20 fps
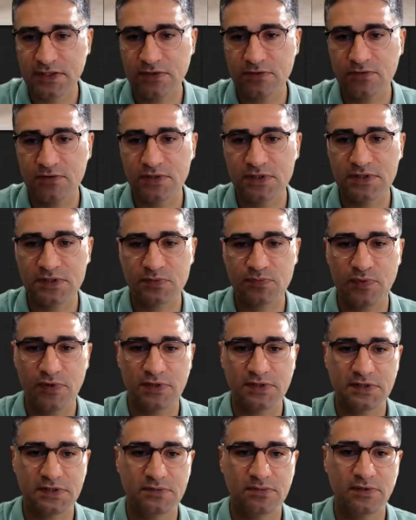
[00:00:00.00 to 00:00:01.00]
So it's
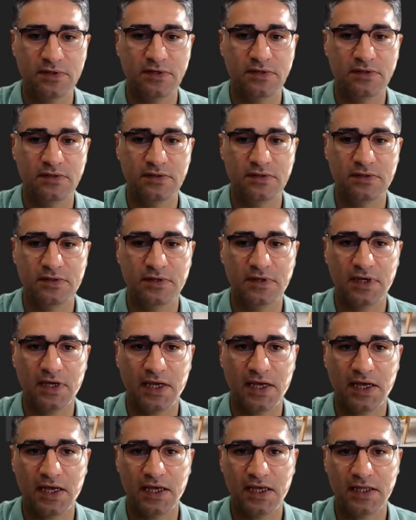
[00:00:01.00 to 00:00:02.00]
possible,
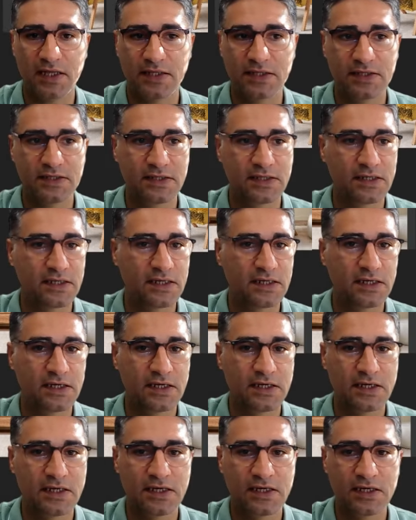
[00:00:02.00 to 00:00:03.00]
and
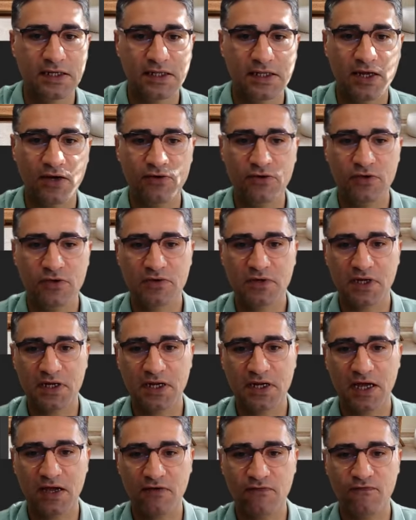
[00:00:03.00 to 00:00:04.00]
now you
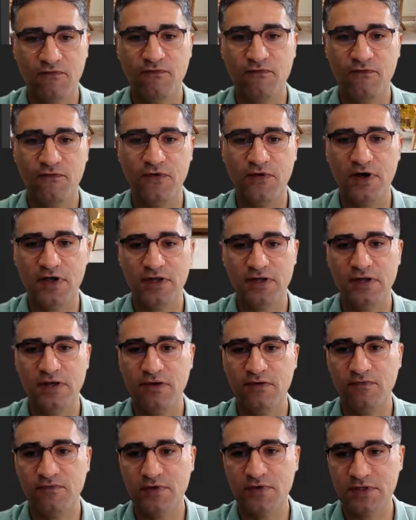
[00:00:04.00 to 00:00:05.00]
can have fun
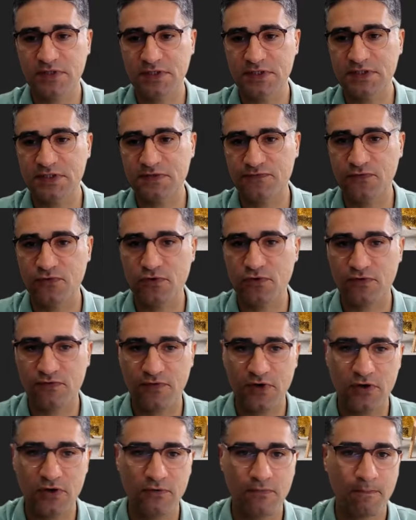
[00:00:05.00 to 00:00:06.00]
with this
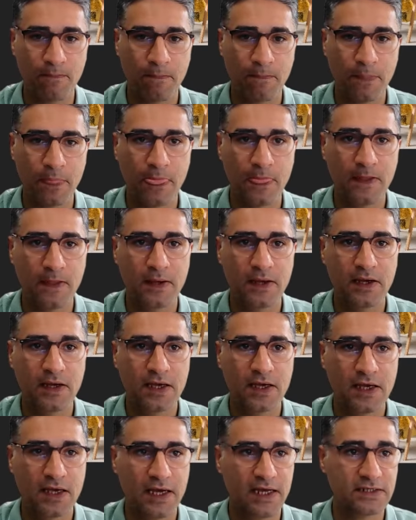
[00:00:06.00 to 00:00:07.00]
workflow.
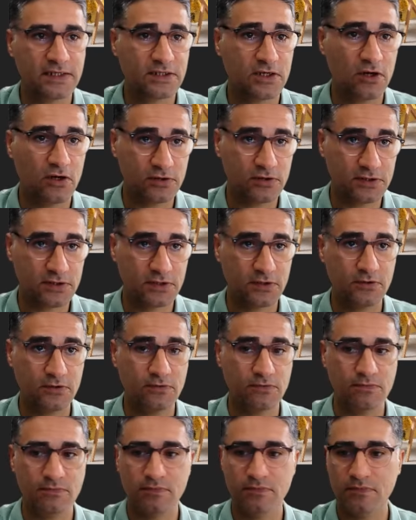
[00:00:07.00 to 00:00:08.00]
And
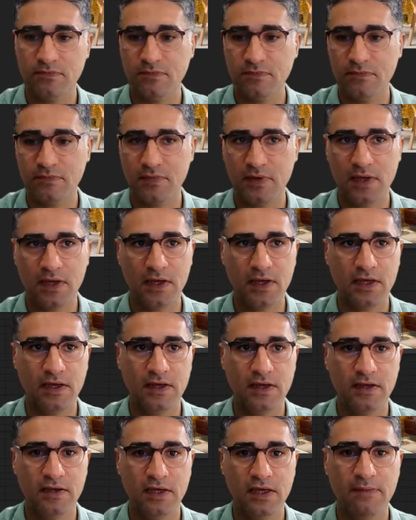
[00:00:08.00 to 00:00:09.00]
also
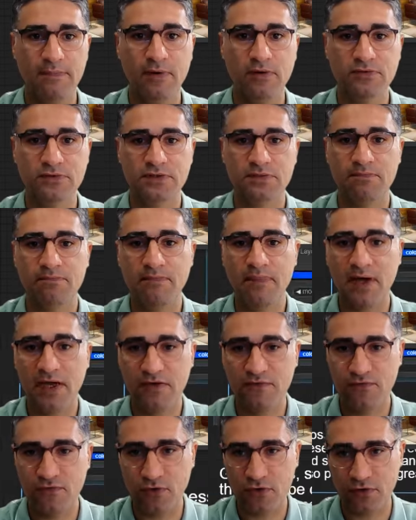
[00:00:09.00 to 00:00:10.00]
about
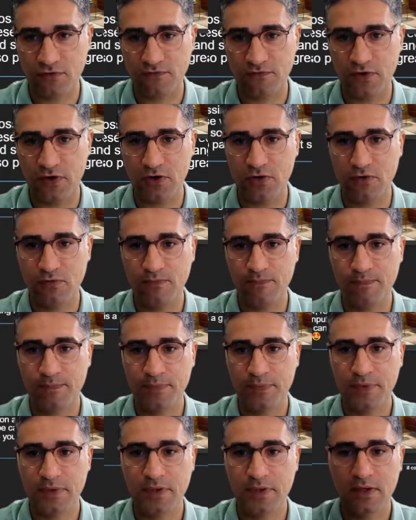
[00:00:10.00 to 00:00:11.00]
my workflow,
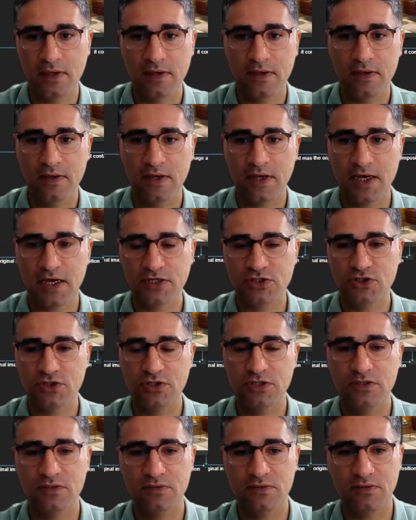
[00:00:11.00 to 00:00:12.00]

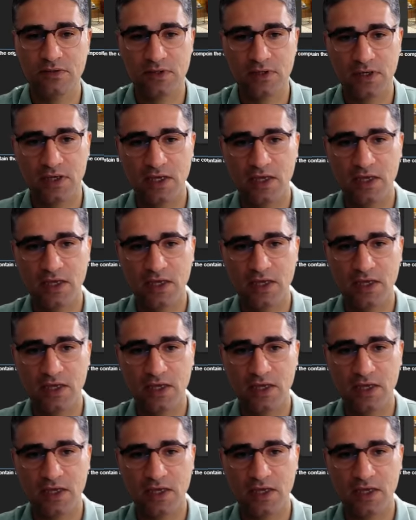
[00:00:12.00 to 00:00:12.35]
actually